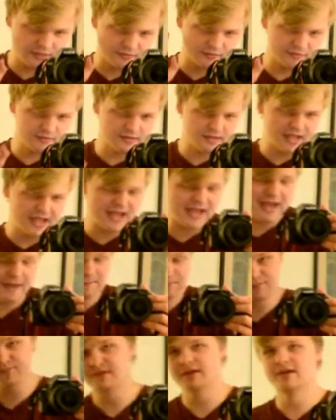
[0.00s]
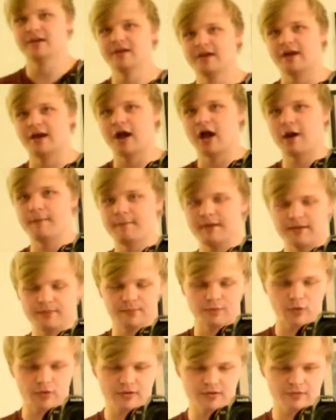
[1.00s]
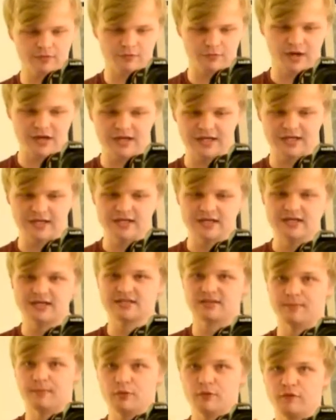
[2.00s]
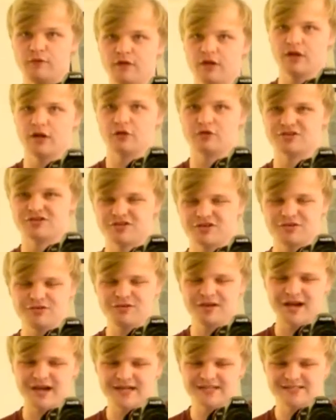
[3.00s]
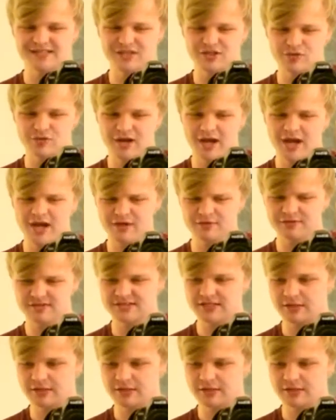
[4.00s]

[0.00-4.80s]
than that, I'll be more than ready to move in and I'll show you guys the new house.